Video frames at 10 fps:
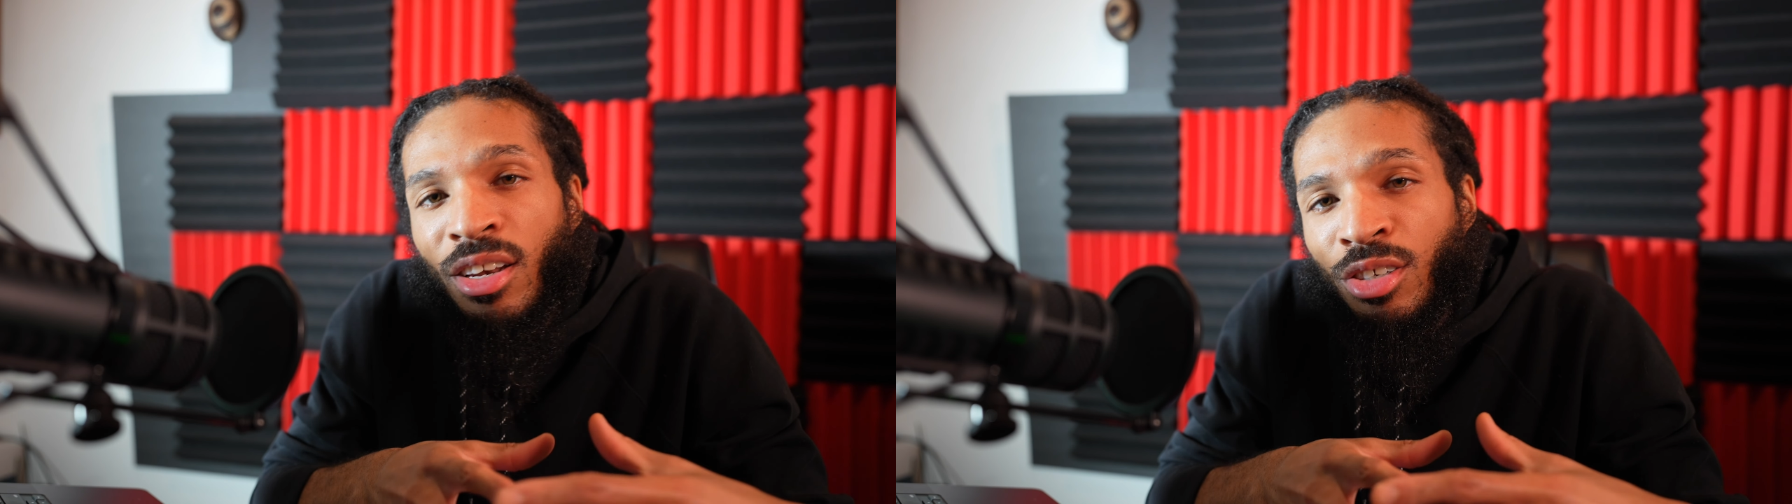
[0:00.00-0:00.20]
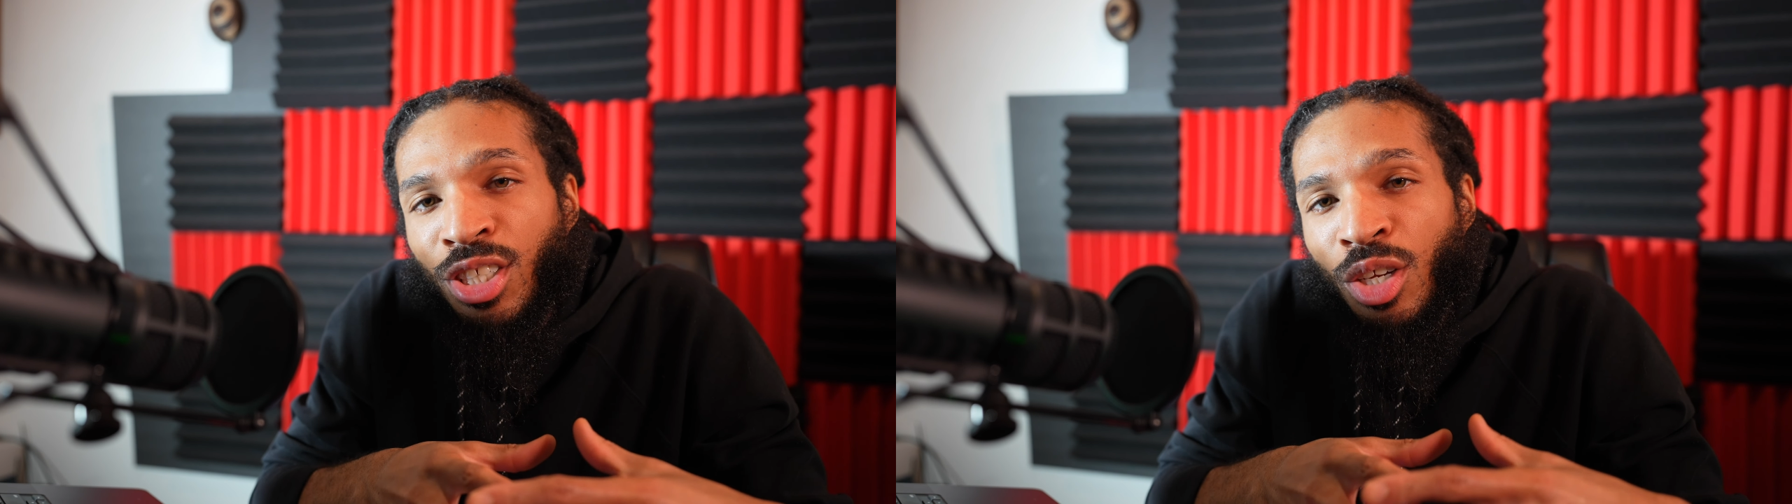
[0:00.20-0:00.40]

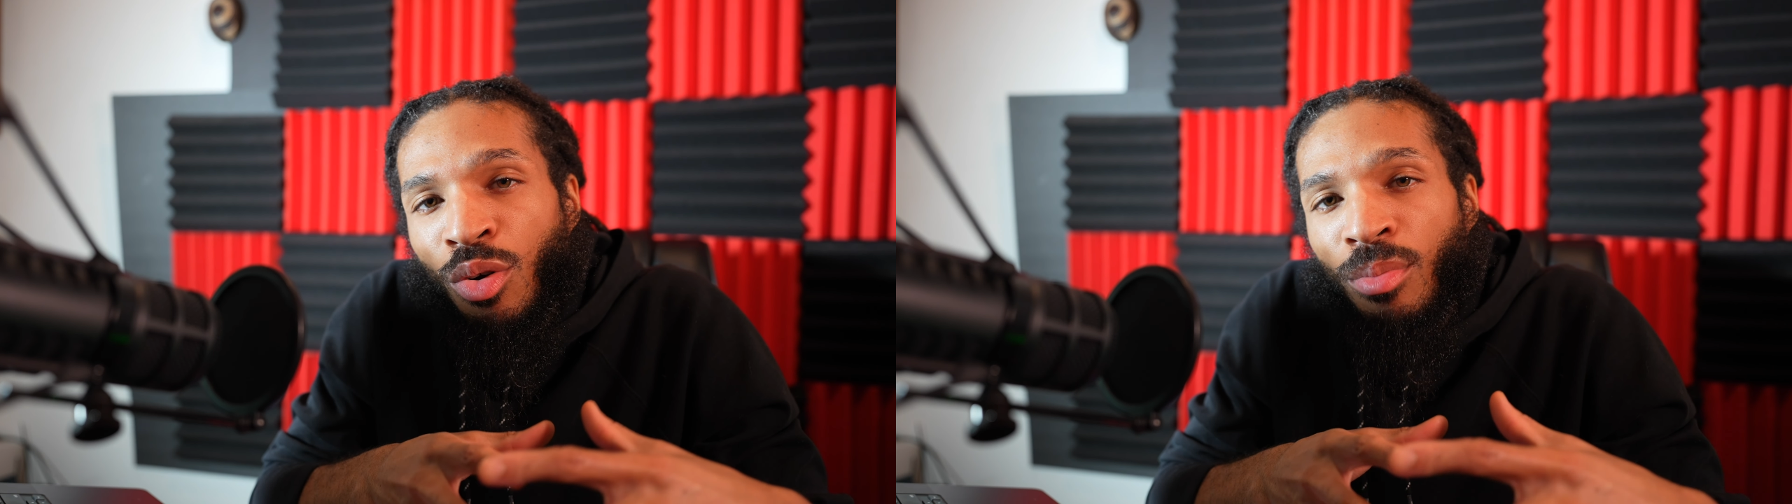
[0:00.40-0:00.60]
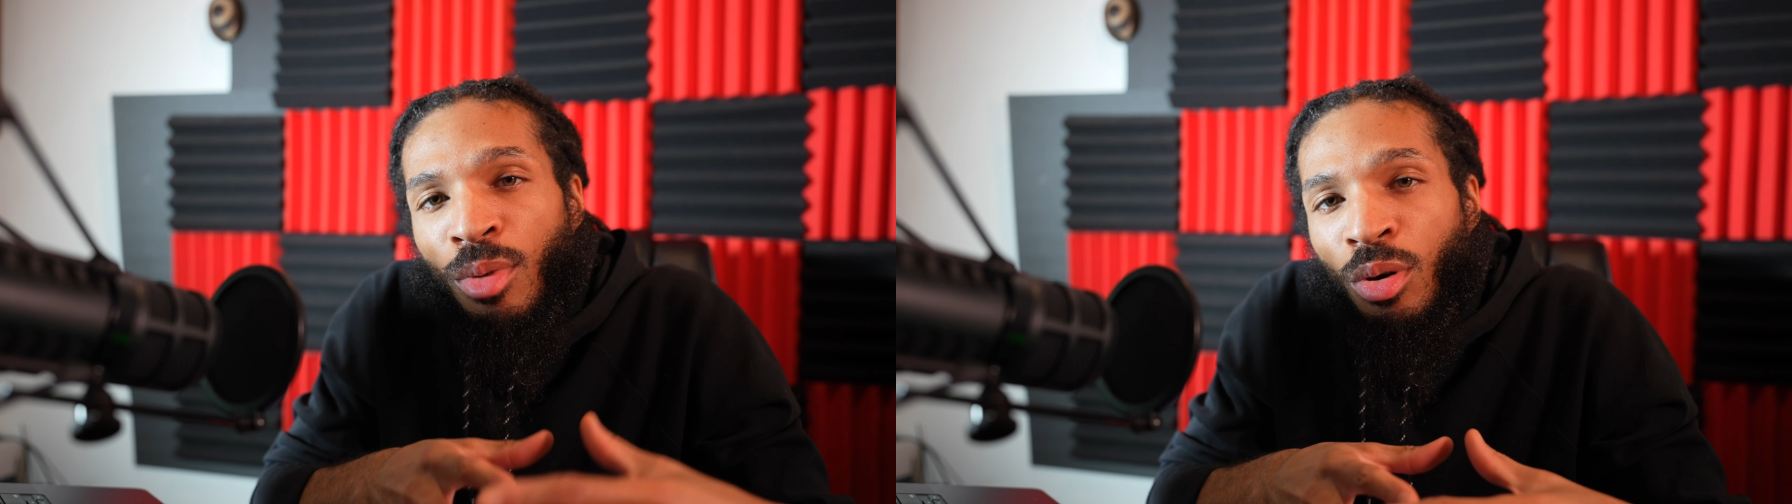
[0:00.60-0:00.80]
energy
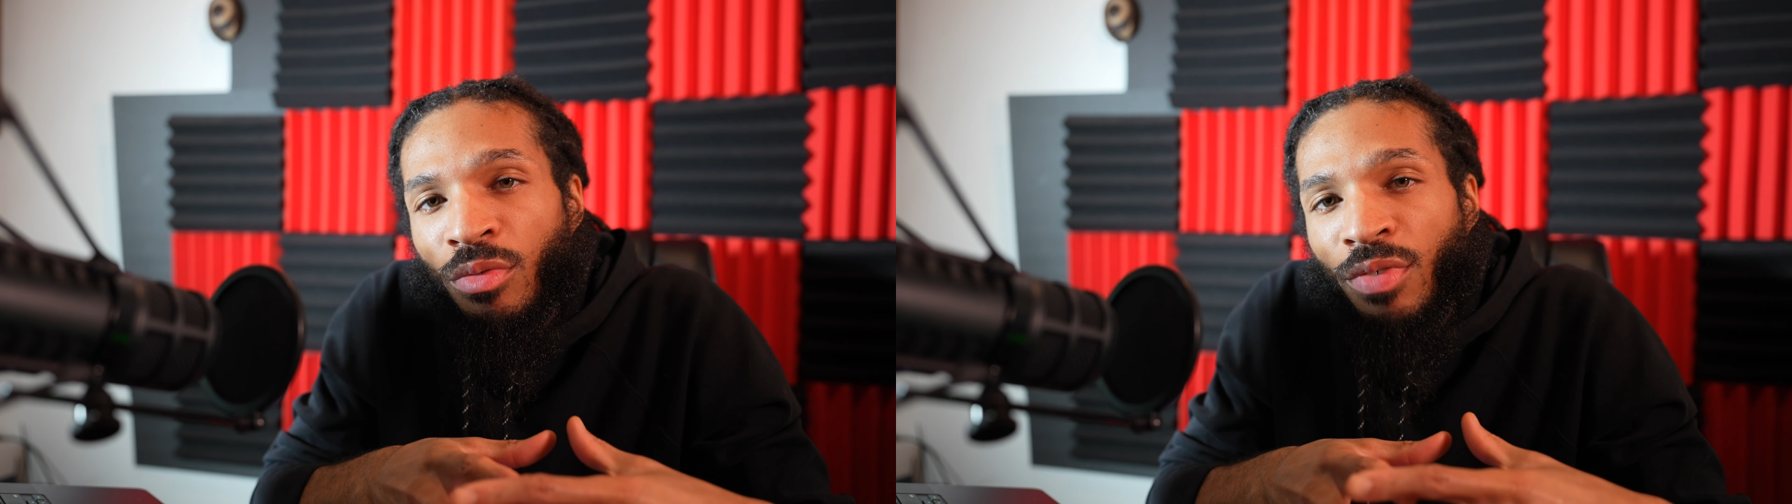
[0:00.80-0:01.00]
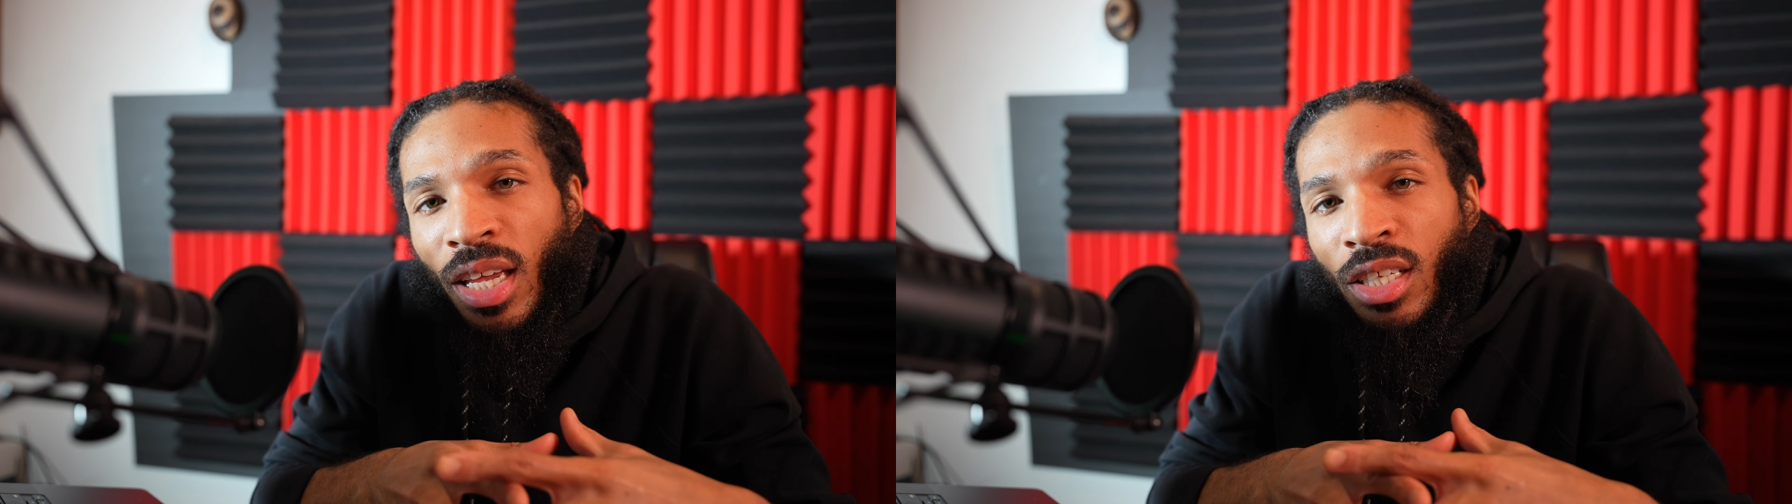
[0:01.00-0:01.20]
or
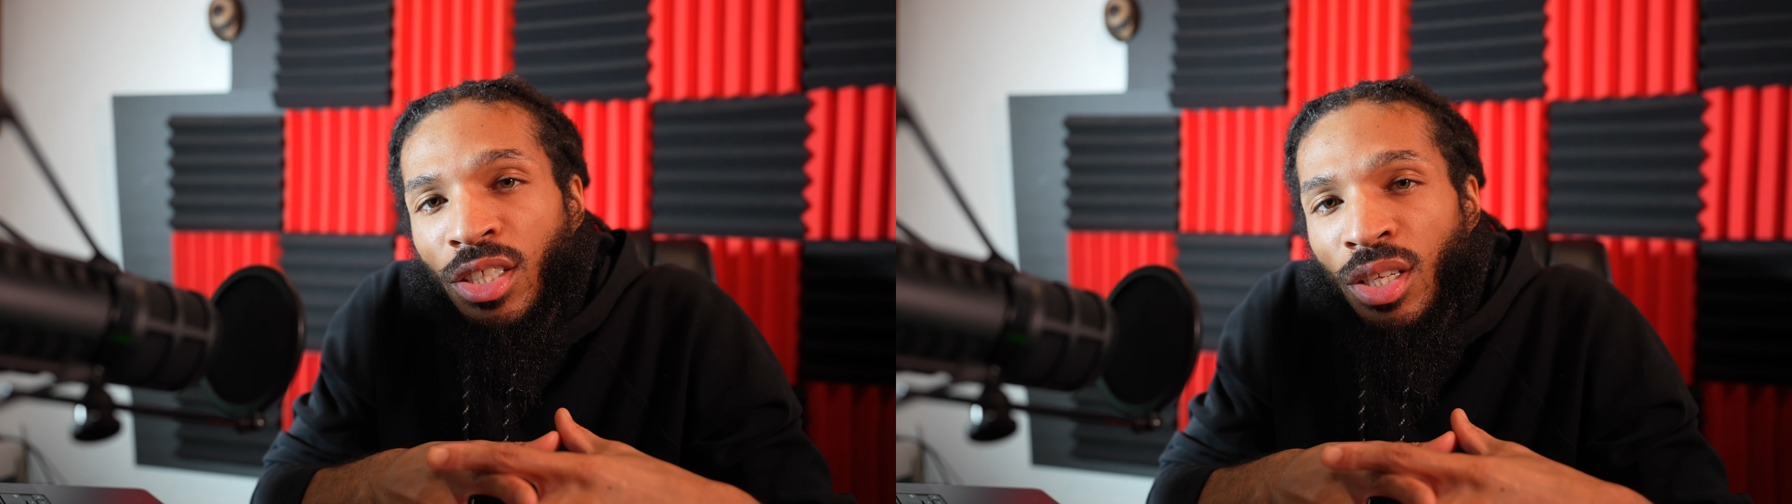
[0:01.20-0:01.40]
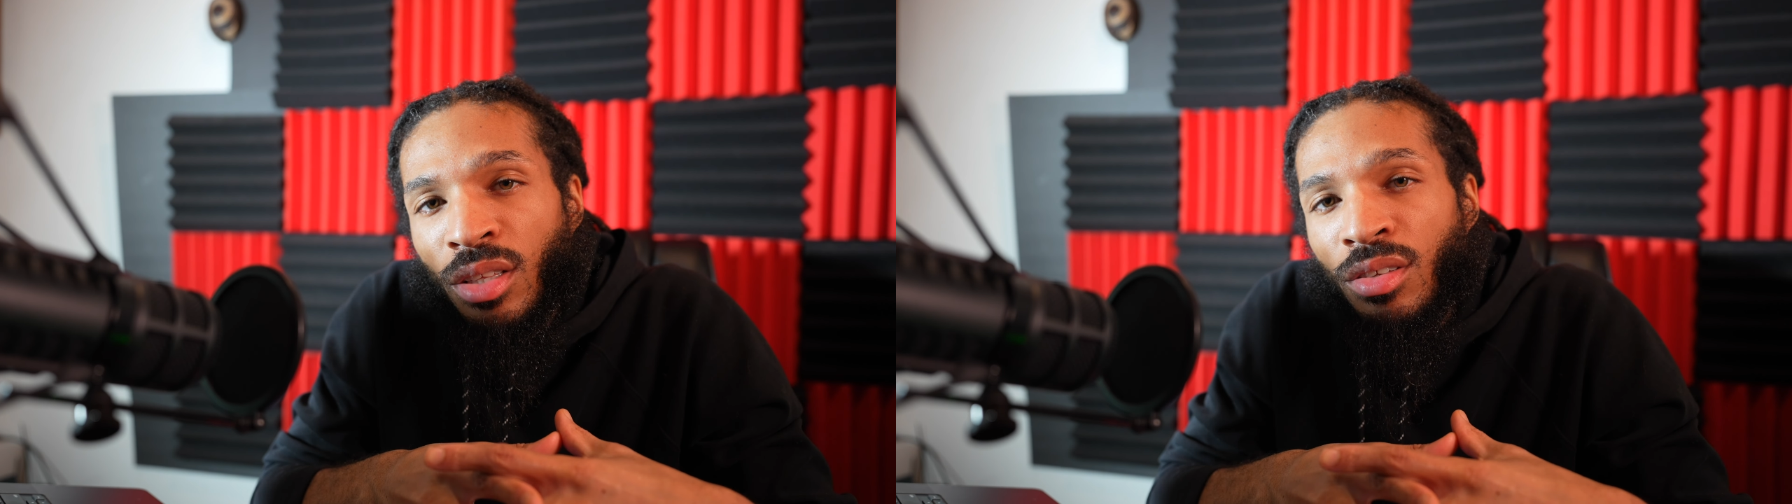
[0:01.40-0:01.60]
motivation